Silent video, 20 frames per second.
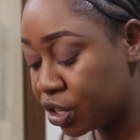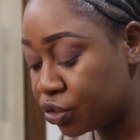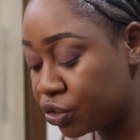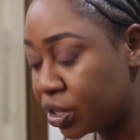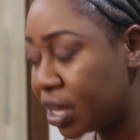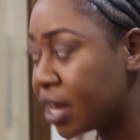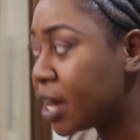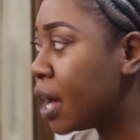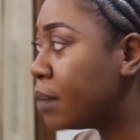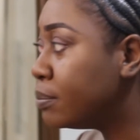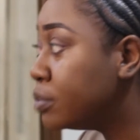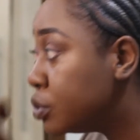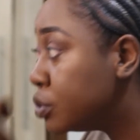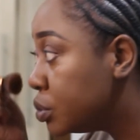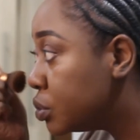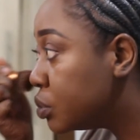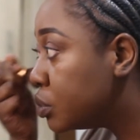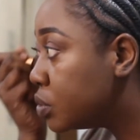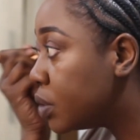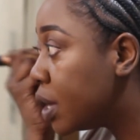Do they come to
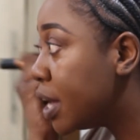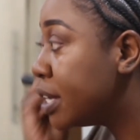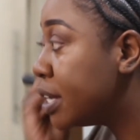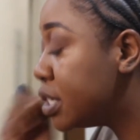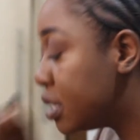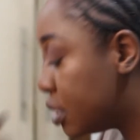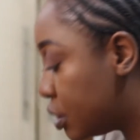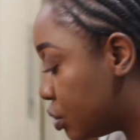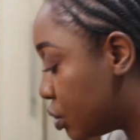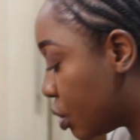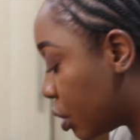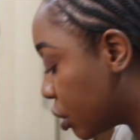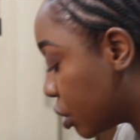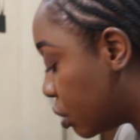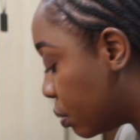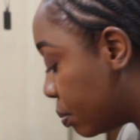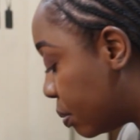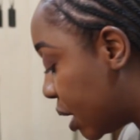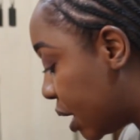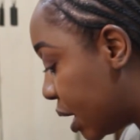you to edit
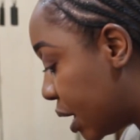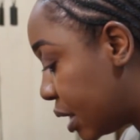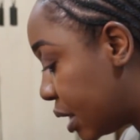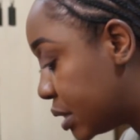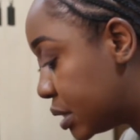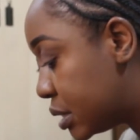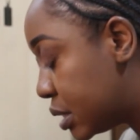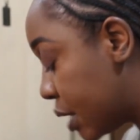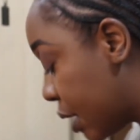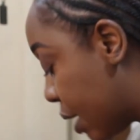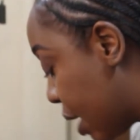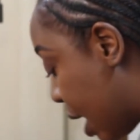documents?